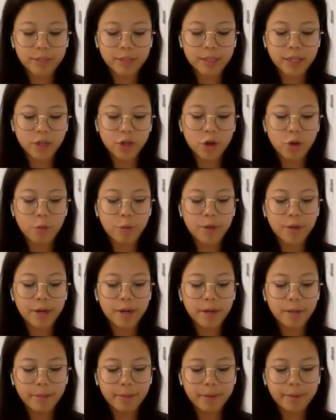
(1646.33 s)
But then you open
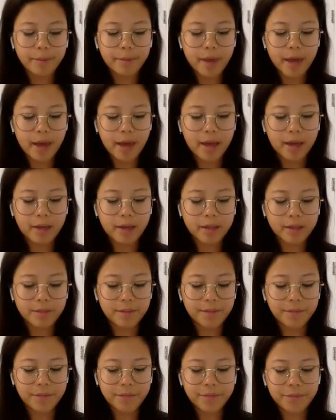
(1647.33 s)
it up and it's
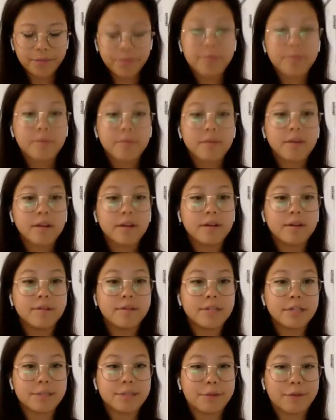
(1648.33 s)

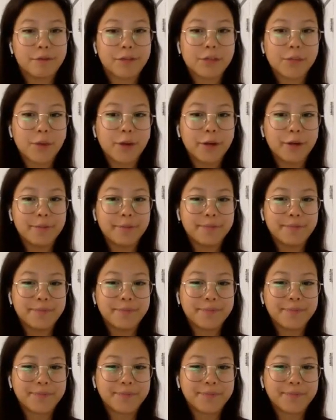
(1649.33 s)
the perfect square.